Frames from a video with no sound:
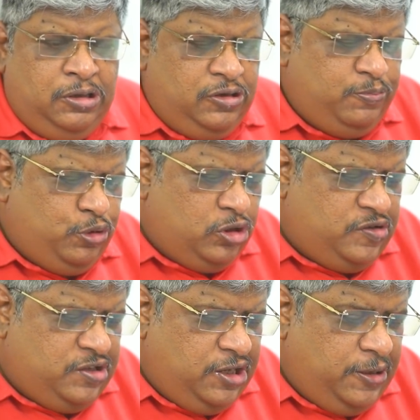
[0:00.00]

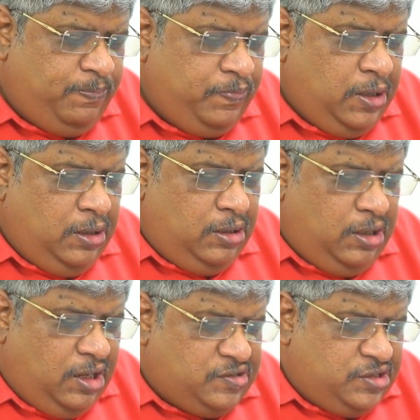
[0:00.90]
Reports say
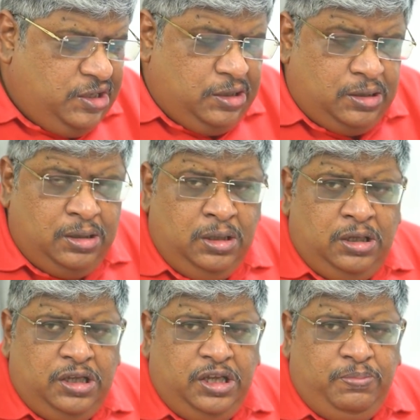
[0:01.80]
last year
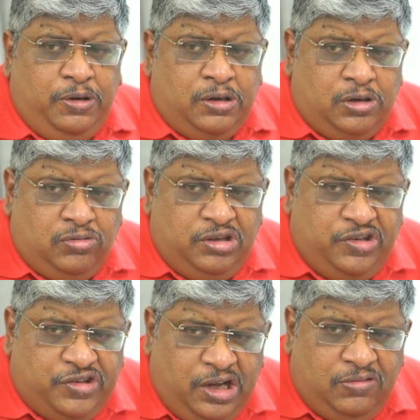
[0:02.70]
he bought out the
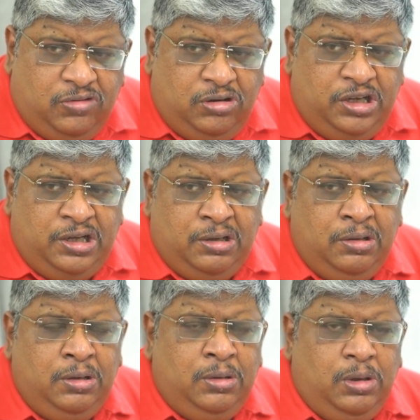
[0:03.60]
shareholding
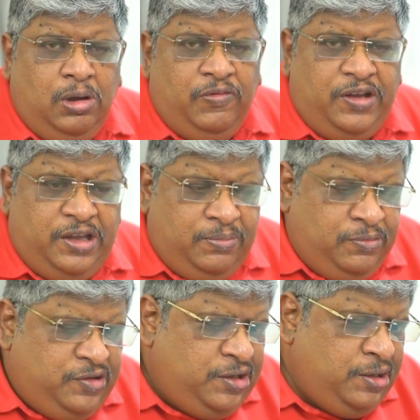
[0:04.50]
of
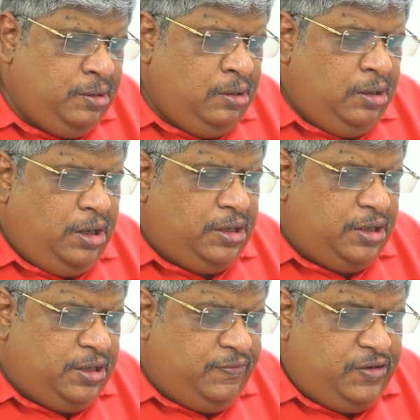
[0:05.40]
IMG at a
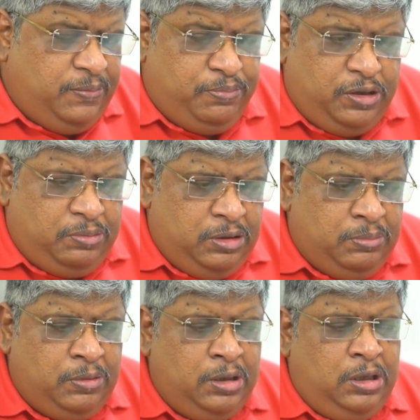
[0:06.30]
hefty
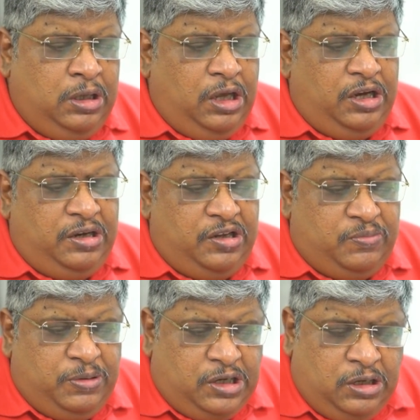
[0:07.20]
premium and has
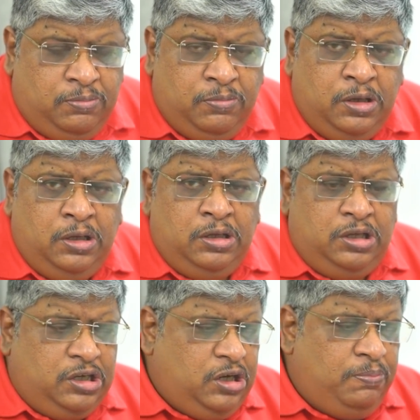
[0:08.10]
become
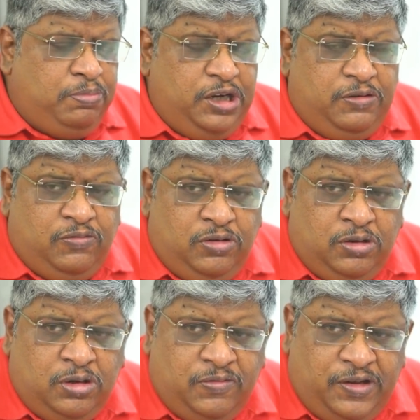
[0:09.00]
the complete
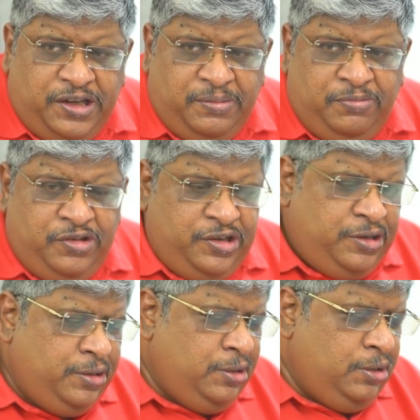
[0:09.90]
owner of IMG.